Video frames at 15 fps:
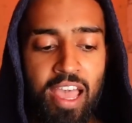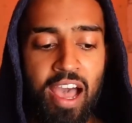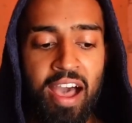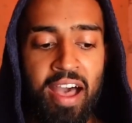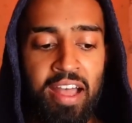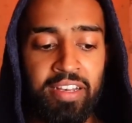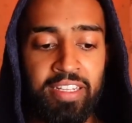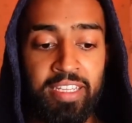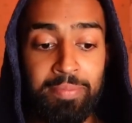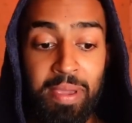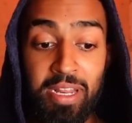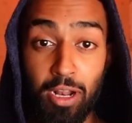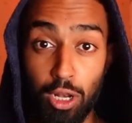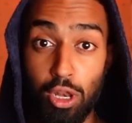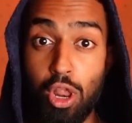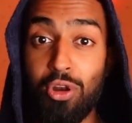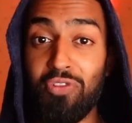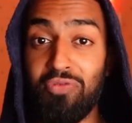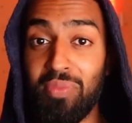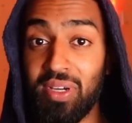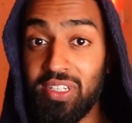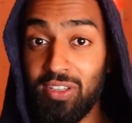and he made a lot
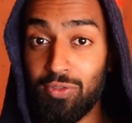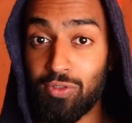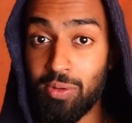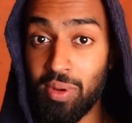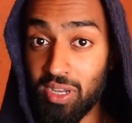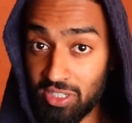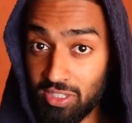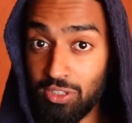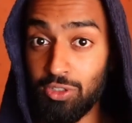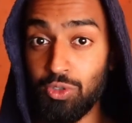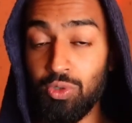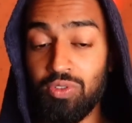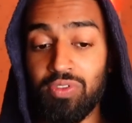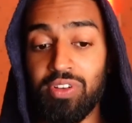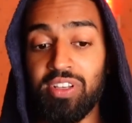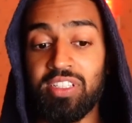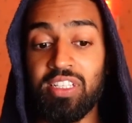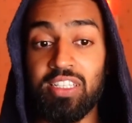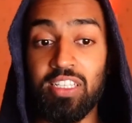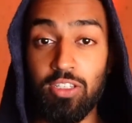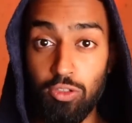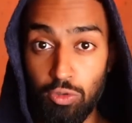of money from Hustlers
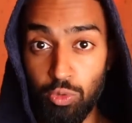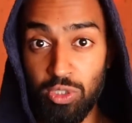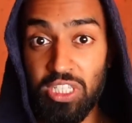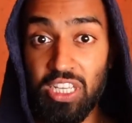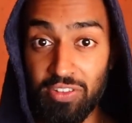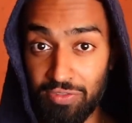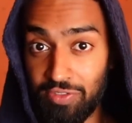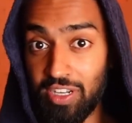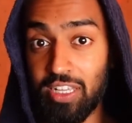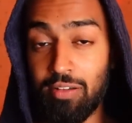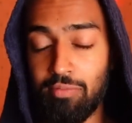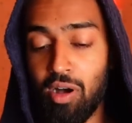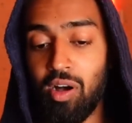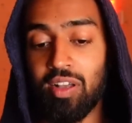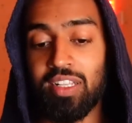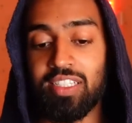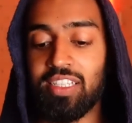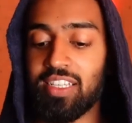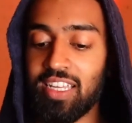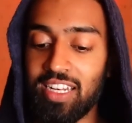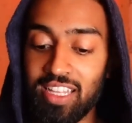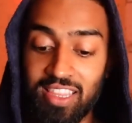University using affiliate
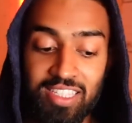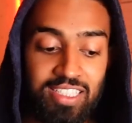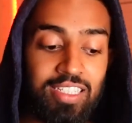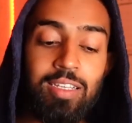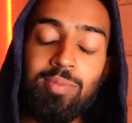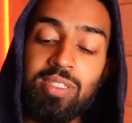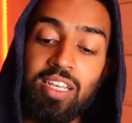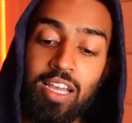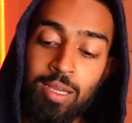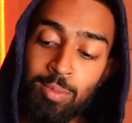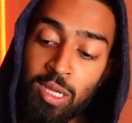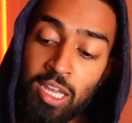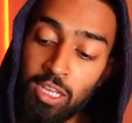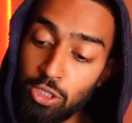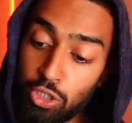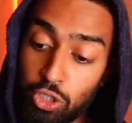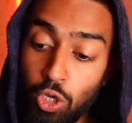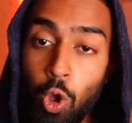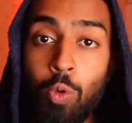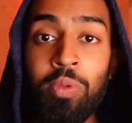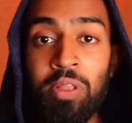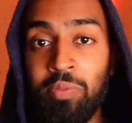marketing. And at the same time,
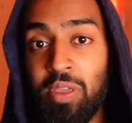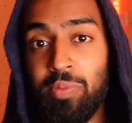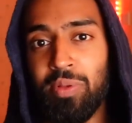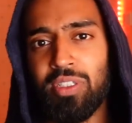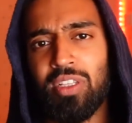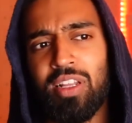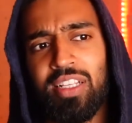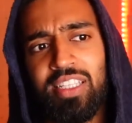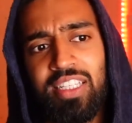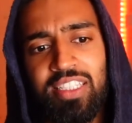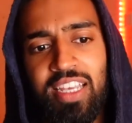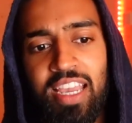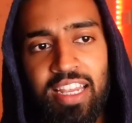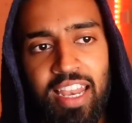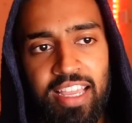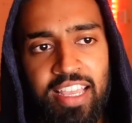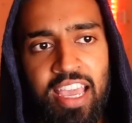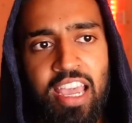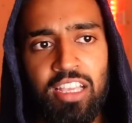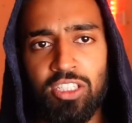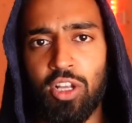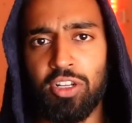so many people started
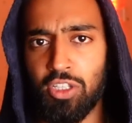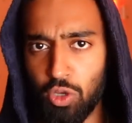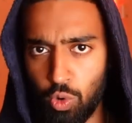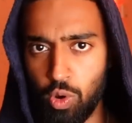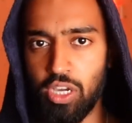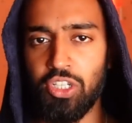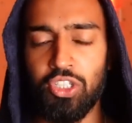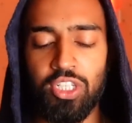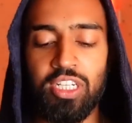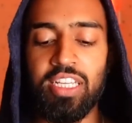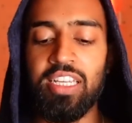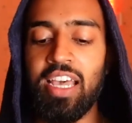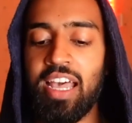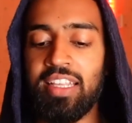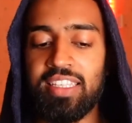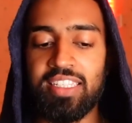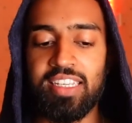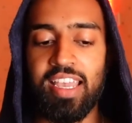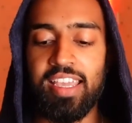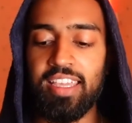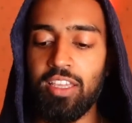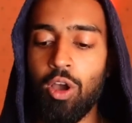to question it and
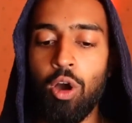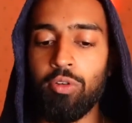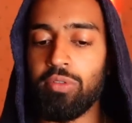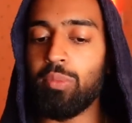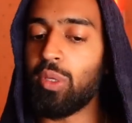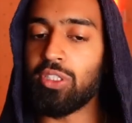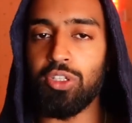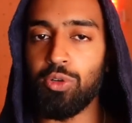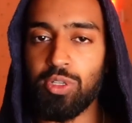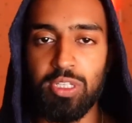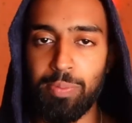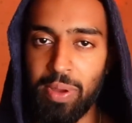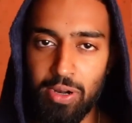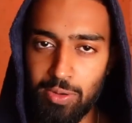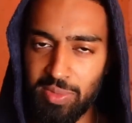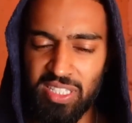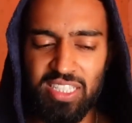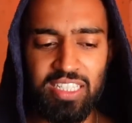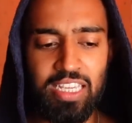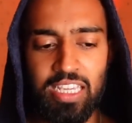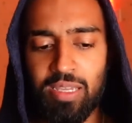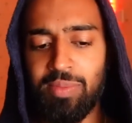say, oh, well, it's a pyramid
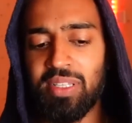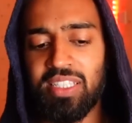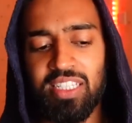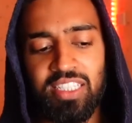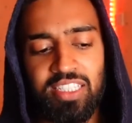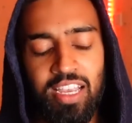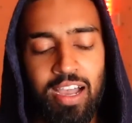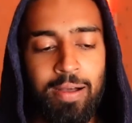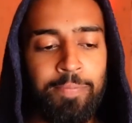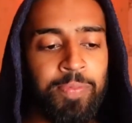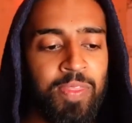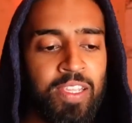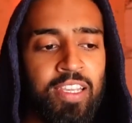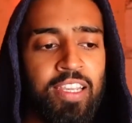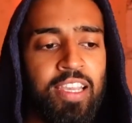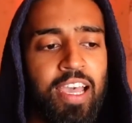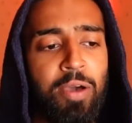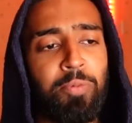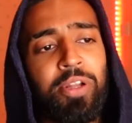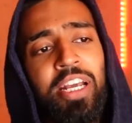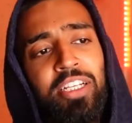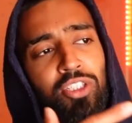scheme, it's a scam.
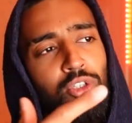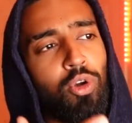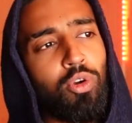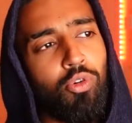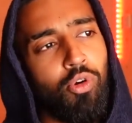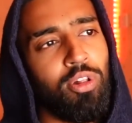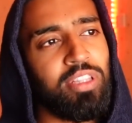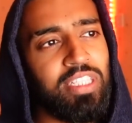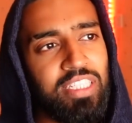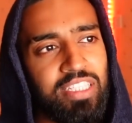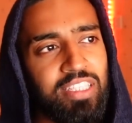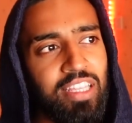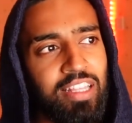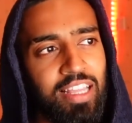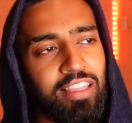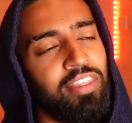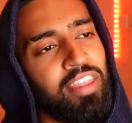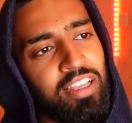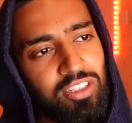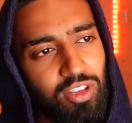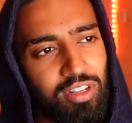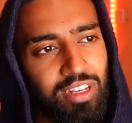And when I saw all these like
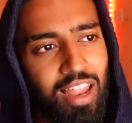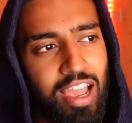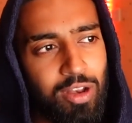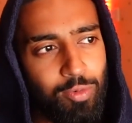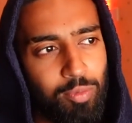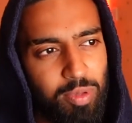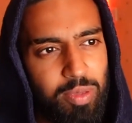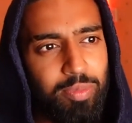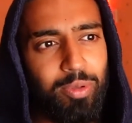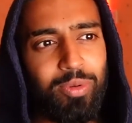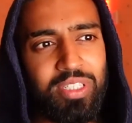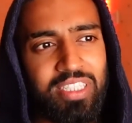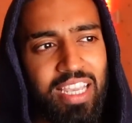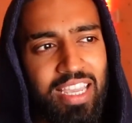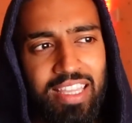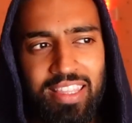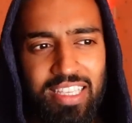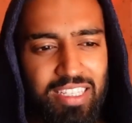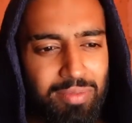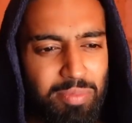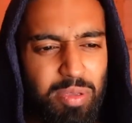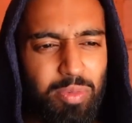things online, when people were saying
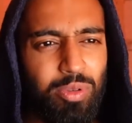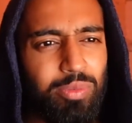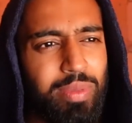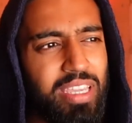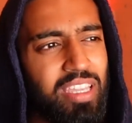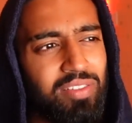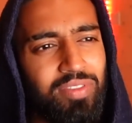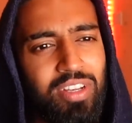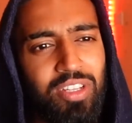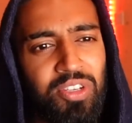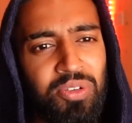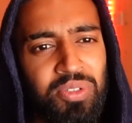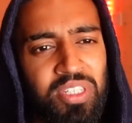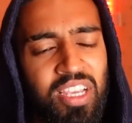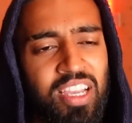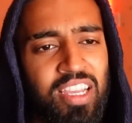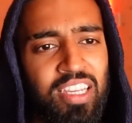this and people were making videos,